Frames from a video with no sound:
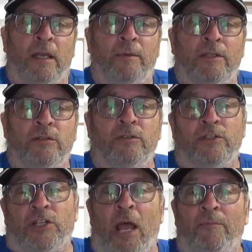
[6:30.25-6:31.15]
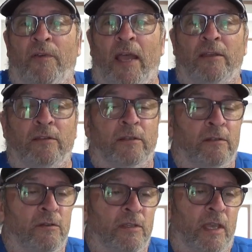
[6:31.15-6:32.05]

I mean, use shop vac, you could use